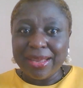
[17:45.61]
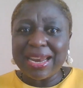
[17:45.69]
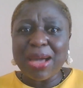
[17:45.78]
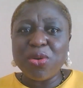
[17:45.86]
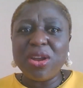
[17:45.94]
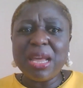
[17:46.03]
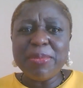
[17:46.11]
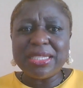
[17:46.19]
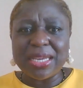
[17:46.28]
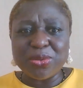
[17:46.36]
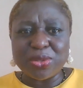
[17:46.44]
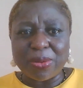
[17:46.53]
Now, let me
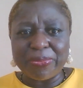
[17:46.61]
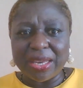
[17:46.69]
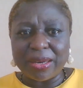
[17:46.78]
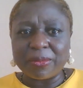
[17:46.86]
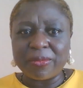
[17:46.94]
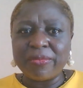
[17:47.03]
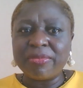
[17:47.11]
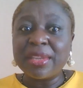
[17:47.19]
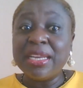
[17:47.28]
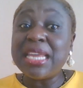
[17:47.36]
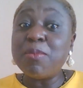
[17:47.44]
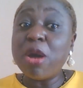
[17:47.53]
tell you something.
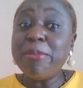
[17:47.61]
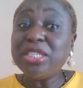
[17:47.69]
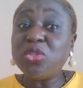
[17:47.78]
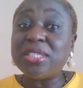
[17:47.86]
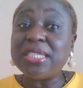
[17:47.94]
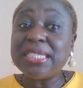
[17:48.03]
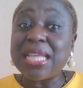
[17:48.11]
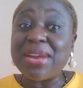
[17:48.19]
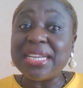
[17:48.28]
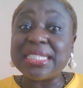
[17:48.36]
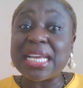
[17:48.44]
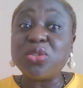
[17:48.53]
The moment you sit down
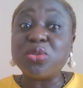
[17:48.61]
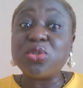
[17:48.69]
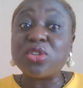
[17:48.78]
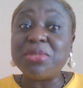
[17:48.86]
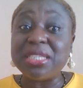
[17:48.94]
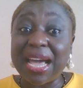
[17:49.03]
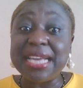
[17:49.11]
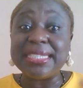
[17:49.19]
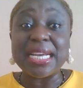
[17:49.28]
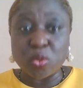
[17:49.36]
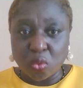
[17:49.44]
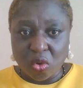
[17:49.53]
and decide to do something,
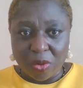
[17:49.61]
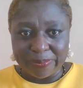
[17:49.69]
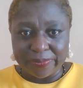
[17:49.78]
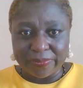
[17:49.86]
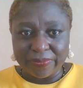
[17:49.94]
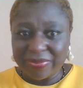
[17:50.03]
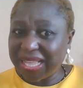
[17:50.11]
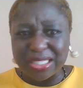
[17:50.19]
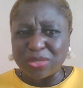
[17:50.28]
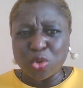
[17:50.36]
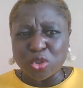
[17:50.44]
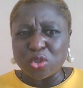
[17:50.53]
ideas will come. That's
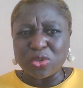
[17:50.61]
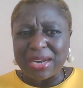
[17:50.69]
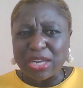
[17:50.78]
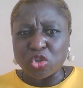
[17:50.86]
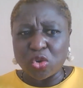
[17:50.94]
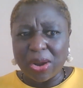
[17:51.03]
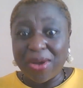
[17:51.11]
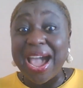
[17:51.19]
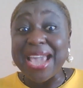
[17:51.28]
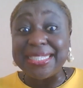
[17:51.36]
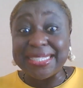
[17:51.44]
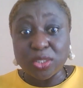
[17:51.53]
just natural.
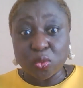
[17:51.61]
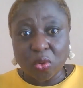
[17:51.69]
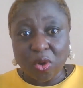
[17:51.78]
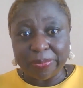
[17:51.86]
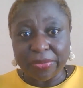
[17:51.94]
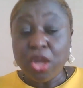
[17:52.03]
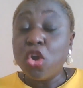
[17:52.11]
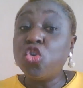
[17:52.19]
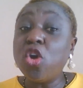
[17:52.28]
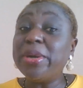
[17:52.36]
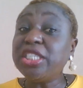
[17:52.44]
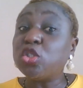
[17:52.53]
Ideas will come.
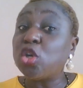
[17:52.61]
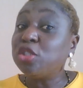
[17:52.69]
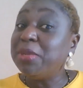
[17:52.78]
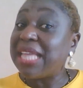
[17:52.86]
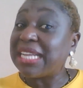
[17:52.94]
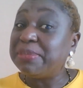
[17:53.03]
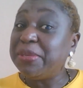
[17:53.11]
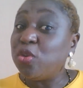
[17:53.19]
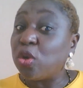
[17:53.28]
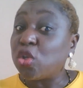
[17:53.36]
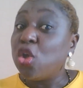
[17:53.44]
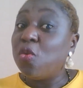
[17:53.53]
Nobody taught me that
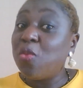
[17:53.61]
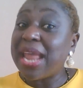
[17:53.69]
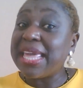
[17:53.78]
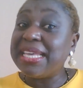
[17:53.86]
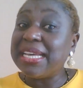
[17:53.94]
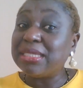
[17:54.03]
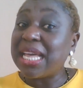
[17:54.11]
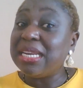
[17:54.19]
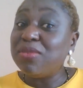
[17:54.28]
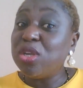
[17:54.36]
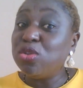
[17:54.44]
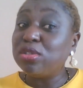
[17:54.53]
period. When I get them,
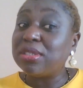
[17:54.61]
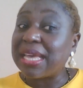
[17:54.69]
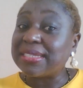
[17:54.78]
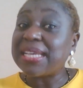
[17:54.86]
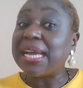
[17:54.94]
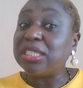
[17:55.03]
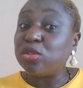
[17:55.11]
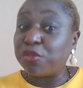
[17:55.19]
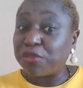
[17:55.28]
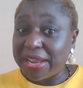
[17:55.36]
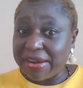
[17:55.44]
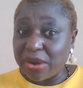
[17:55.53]
we use the sand to
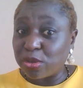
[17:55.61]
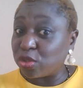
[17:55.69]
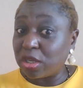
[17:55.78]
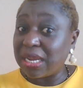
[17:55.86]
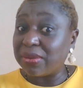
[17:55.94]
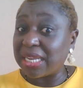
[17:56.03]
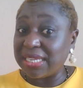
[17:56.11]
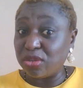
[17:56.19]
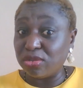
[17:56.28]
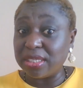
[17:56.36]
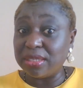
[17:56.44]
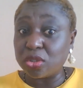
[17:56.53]
fry granules. Not now that we are
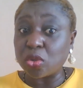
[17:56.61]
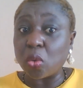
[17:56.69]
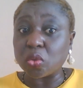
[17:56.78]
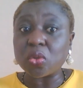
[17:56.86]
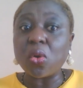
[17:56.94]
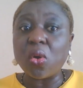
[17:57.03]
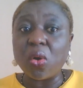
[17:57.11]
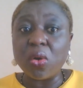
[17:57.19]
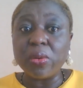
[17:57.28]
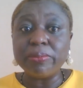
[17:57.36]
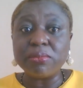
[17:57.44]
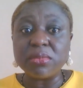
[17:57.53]
using salt
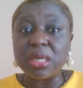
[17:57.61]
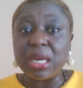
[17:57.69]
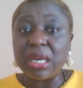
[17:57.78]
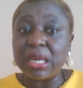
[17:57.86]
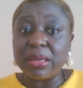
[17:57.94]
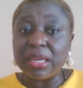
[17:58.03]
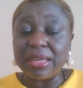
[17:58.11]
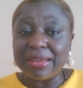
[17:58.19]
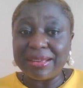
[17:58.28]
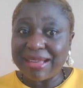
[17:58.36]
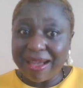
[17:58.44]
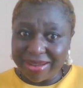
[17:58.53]
or
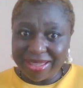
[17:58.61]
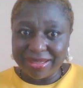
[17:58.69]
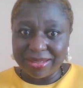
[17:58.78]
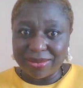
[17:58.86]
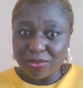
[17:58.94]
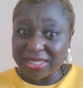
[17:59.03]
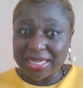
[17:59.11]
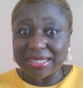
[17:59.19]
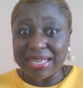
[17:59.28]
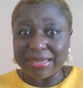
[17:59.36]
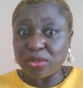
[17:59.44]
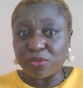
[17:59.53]
gari, wasted
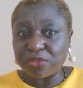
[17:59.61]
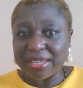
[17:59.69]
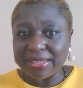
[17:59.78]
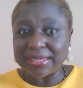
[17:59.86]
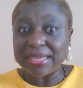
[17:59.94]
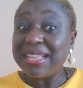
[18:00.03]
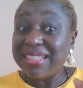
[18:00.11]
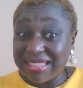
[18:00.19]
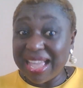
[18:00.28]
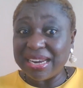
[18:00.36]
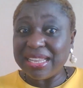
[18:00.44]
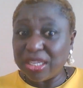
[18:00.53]
gari to fry it.
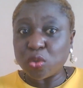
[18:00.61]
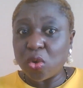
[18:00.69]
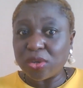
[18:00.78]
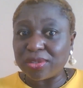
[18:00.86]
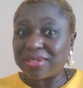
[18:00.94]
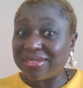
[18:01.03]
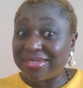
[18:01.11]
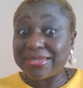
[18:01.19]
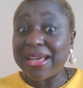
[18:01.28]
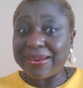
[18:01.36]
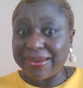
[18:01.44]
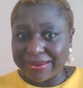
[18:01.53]
Then it was
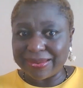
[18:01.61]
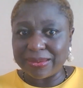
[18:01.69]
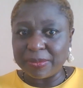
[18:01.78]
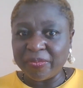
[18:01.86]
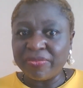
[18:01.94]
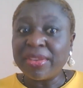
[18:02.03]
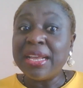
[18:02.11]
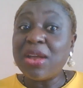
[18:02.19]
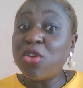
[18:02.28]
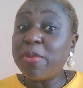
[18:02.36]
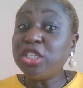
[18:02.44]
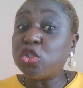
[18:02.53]
sand.
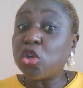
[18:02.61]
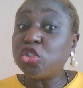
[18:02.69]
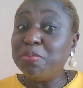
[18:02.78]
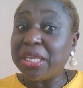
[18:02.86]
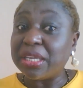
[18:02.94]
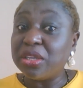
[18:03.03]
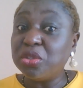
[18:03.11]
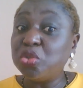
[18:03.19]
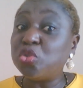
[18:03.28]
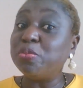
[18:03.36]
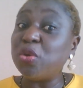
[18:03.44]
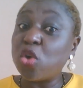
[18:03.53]
Nobody taught me
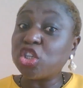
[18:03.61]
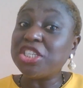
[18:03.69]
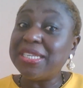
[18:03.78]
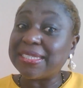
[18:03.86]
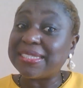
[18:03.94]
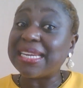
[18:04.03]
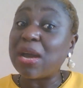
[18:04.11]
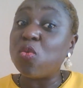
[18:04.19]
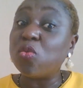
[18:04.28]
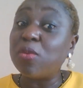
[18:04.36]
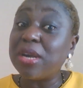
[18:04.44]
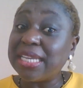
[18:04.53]
to be washing the sand. I will
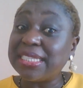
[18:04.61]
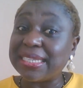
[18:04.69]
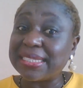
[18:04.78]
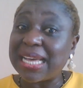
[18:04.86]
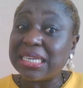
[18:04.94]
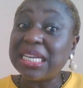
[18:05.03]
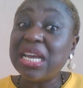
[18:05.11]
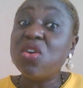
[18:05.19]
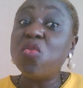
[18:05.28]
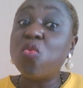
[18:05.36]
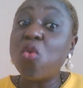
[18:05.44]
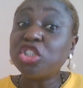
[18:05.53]
get the sand,
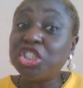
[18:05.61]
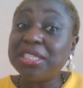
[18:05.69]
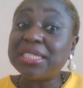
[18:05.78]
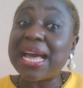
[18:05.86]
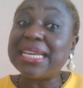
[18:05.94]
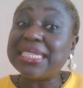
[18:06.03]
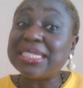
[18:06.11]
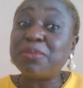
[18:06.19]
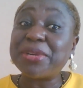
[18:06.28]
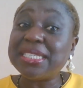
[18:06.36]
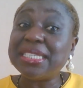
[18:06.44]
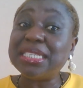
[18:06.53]
wash it, and
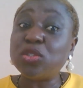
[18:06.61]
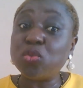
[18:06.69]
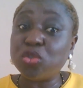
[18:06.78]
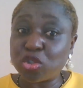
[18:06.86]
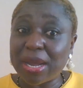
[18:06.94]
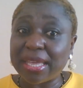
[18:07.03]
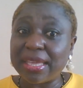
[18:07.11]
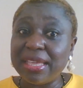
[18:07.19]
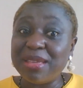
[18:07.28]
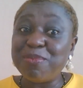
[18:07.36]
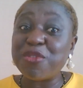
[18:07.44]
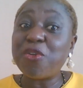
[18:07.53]
spread it, it will dry
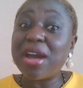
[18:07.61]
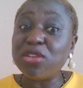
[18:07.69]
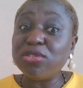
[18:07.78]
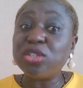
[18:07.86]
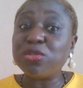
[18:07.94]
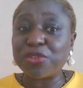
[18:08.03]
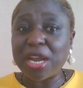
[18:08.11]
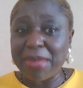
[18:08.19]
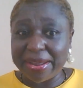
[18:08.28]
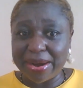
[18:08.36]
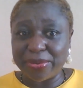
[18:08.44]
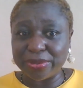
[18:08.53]
before I use it to fry my
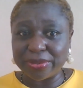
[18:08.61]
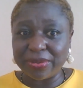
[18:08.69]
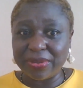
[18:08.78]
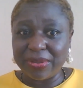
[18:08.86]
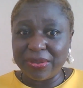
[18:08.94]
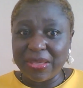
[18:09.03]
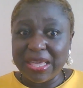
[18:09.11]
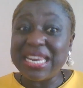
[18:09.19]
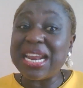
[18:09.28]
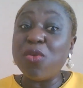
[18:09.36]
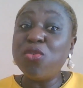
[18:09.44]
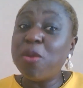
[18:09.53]
granules.
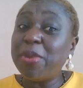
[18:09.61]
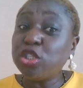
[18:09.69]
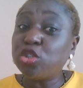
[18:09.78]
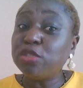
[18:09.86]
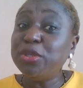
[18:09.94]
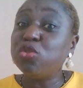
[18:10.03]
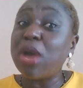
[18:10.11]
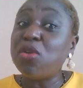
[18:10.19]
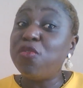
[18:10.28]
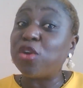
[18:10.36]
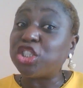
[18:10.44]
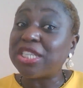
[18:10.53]
Then nobody taught me to go and
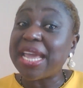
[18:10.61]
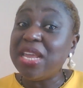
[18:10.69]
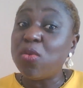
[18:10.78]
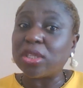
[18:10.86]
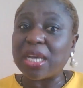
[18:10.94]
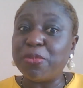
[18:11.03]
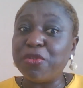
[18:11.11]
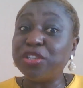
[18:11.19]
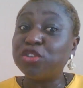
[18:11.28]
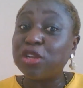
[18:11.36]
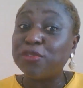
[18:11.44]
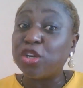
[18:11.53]
look for shiny waterproof
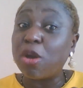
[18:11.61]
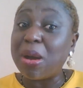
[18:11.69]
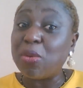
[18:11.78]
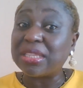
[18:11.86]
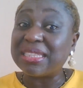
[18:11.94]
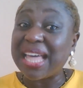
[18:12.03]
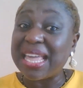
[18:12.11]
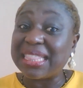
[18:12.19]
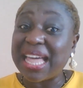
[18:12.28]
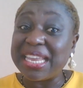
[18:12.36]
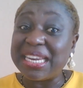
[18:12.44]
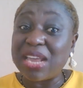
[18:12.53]
instead of the normal
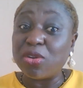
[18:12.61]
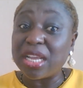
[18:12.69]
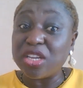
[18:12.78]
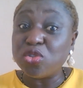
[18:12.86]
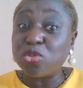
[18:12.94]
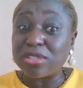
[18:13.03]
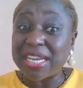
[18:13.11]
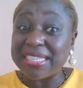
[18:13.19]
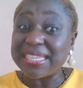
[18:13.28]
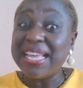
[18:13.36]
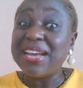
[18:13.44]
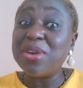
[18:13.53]
tying nylon that I used to tie it.
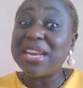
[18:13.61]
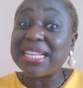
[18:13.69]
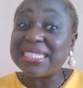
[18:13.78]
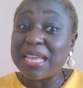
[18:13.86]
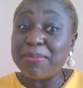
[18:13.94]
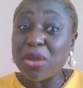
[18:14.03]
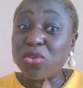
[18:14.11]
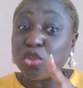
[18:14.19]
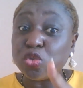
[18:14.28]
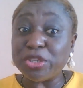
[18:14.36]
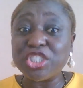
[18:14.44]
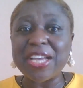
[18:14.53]
When I tie my own,
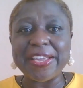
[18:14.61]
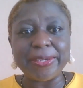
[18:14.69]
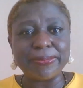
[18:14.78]
to be shiny.